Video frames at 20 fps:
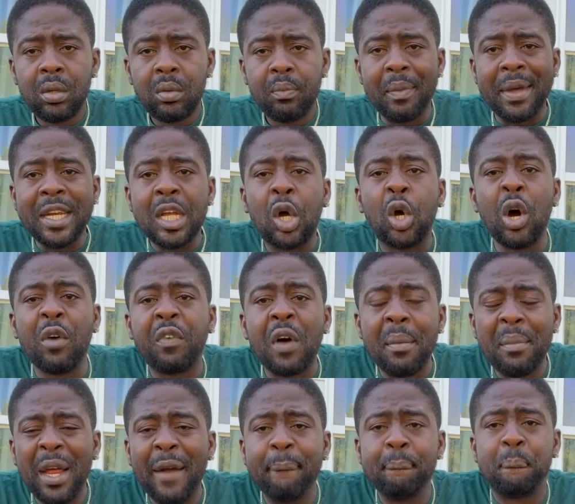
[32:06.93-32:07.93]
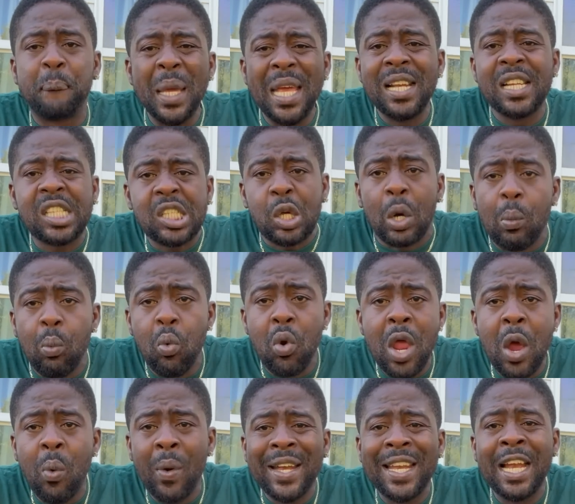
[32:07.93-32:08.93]
Make the government build
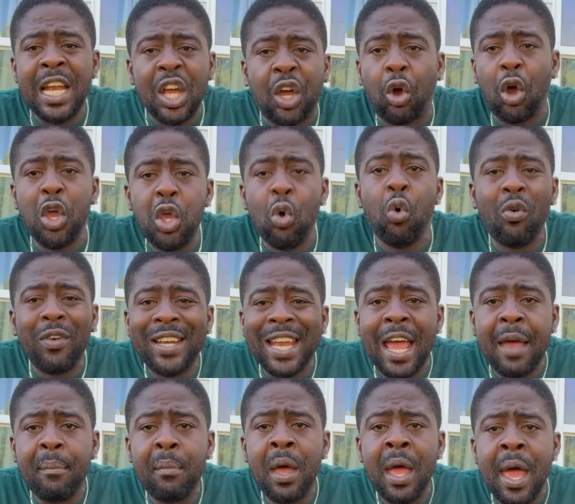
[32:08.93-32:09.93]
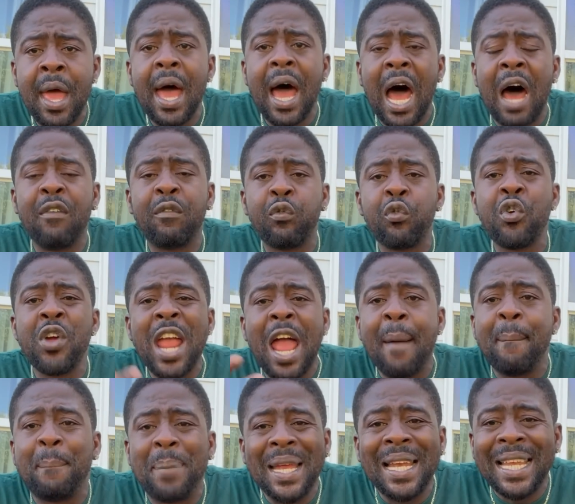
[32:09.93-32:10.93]
somewhere where the little youth them have
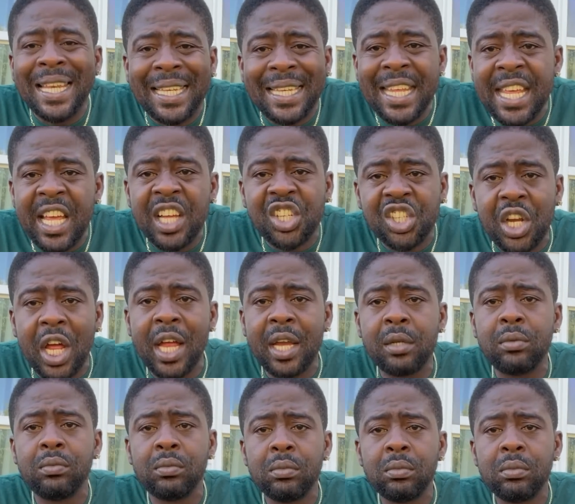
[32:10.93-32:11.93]
rehabilitation.